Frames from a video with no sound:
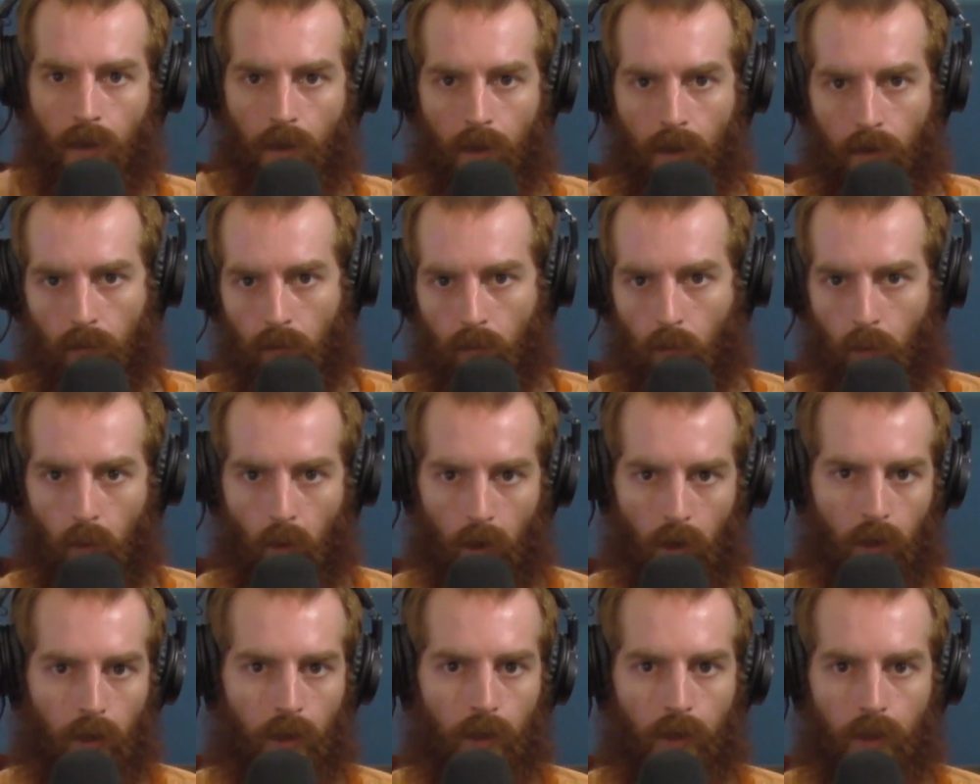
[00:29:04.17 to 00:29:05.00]
then
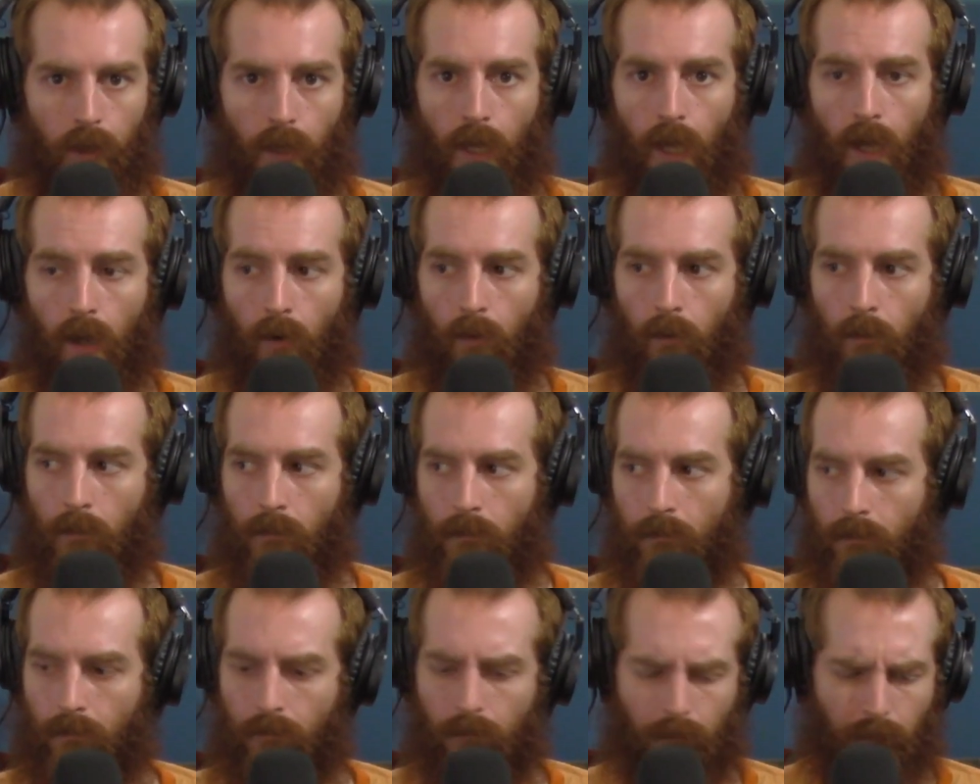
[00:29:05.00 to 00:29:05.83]
we're good to go.
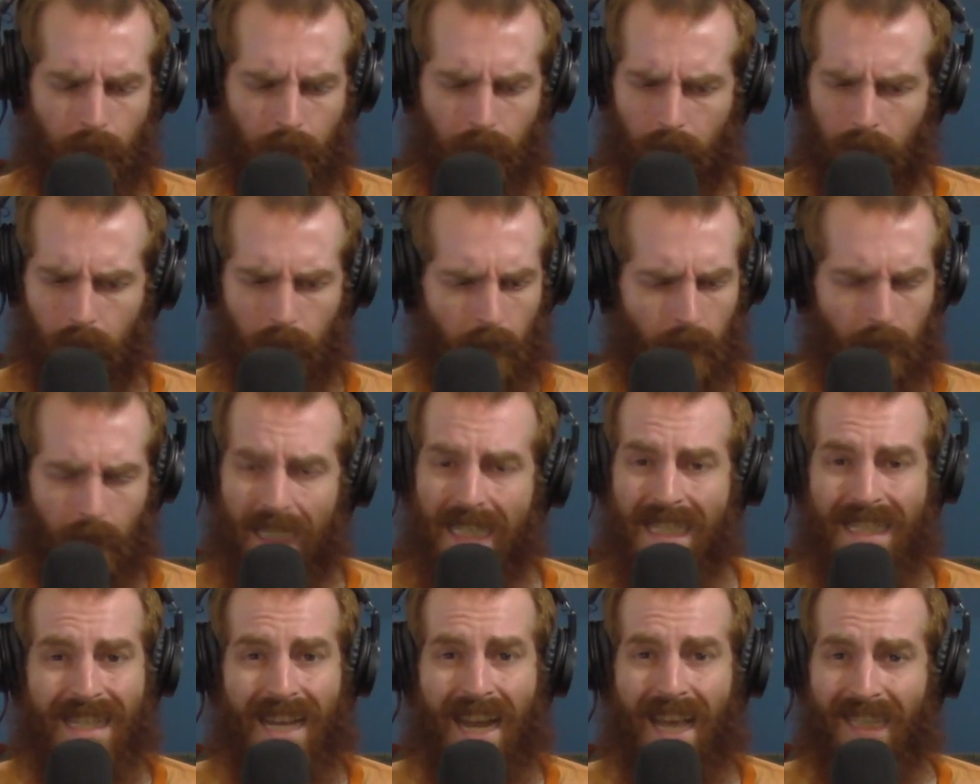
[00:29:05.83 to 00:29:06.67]

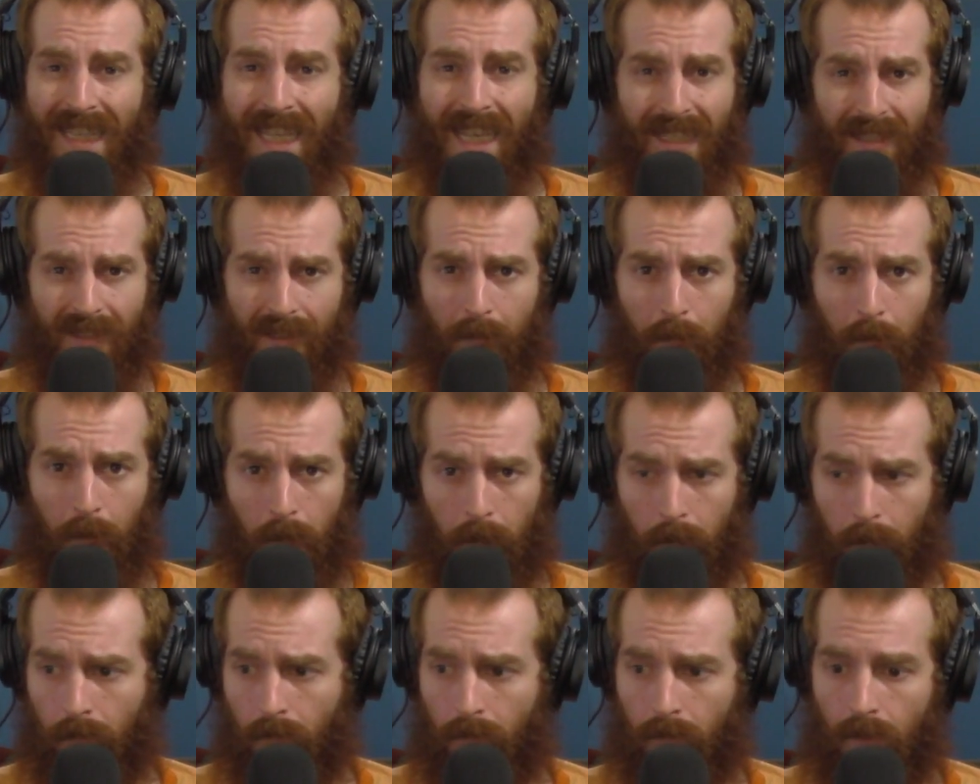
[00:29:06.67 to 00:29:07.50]
It's not that
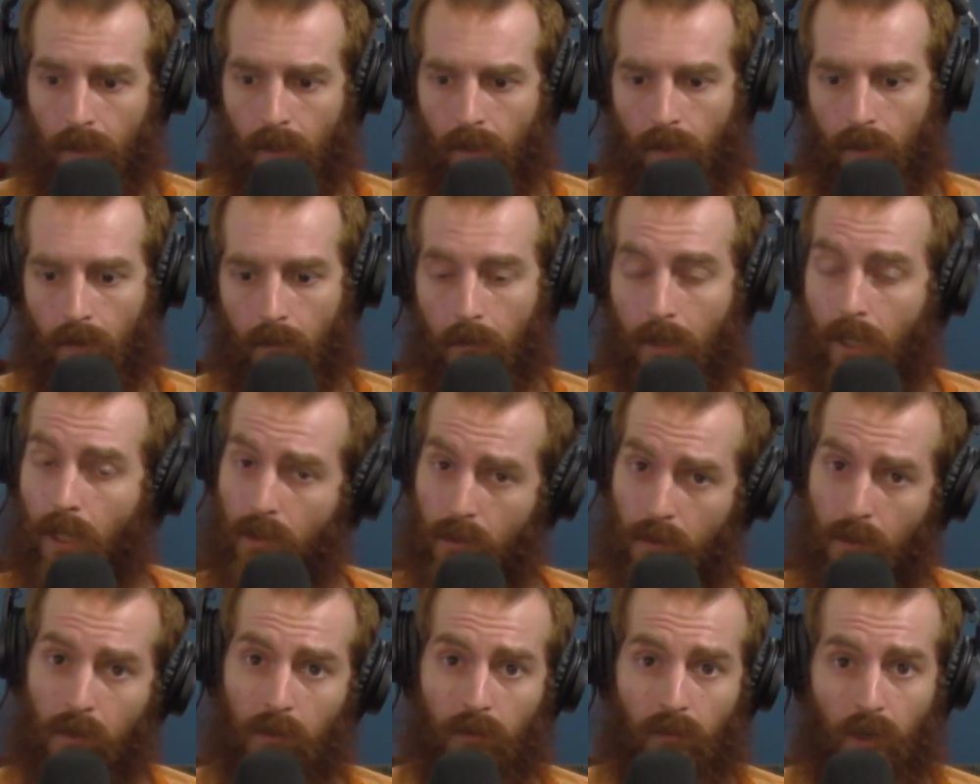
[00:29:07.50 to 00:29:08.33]
simple
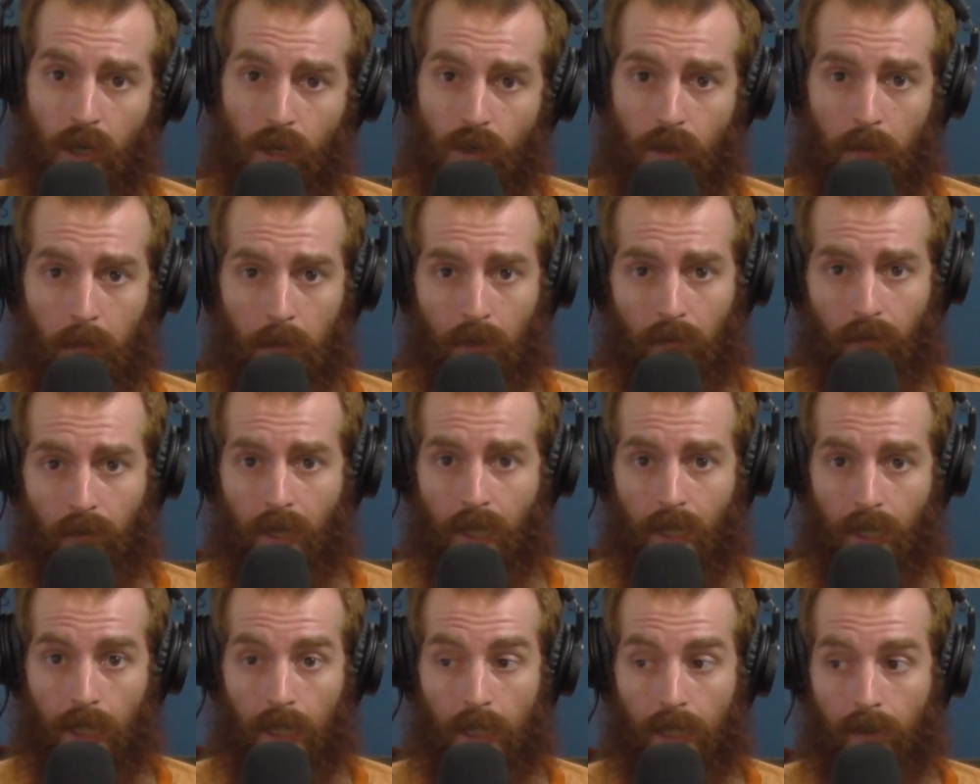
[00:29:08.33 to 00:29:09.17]
because those fish can be
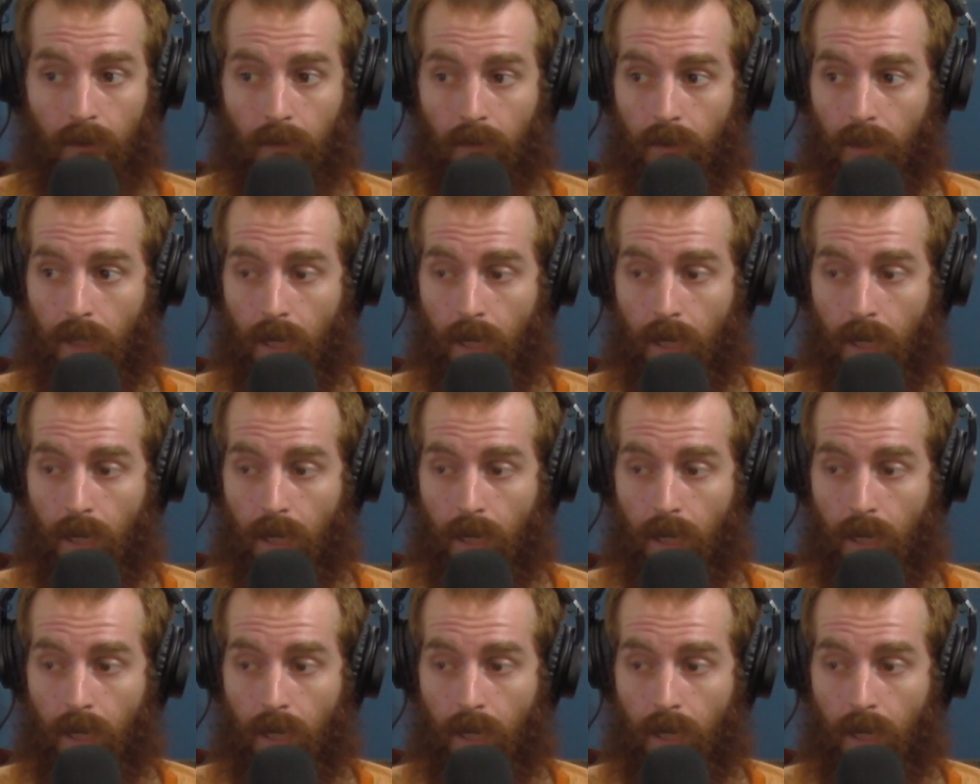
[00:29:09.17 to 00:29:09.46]
finicky.